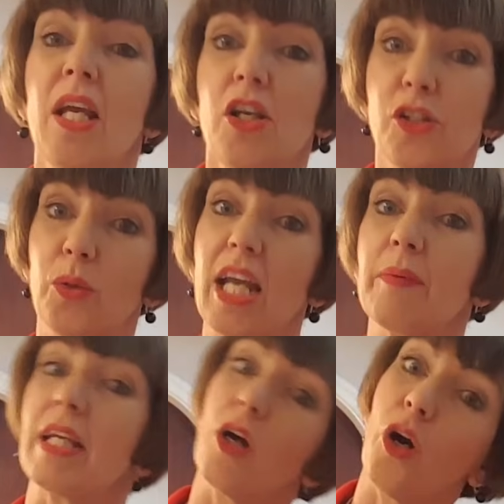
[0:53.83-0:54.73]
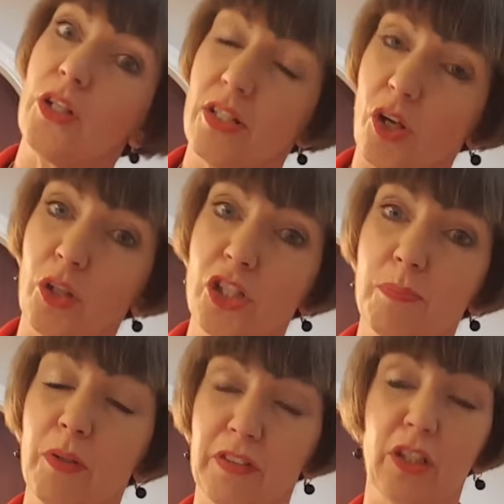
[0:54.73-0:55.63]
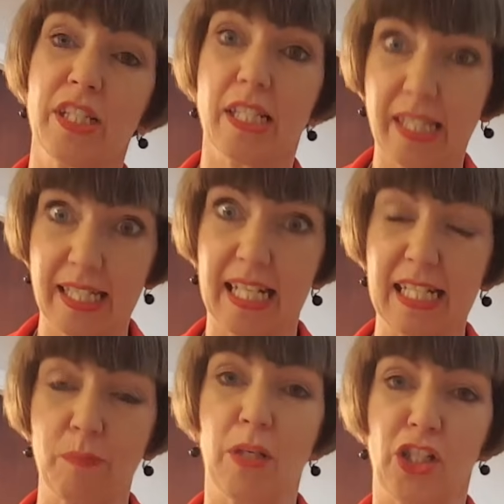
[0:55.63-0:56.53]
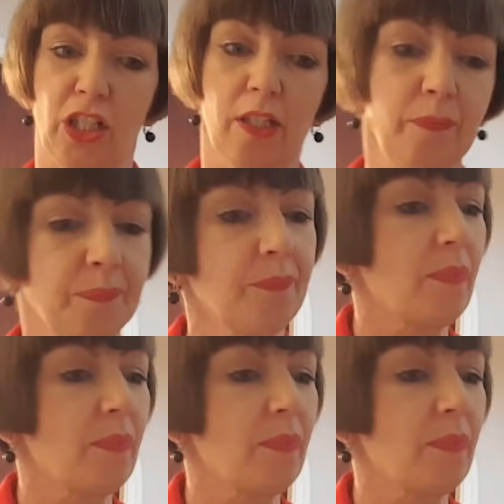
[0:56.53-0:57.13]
So anyway, moving on to today's mission.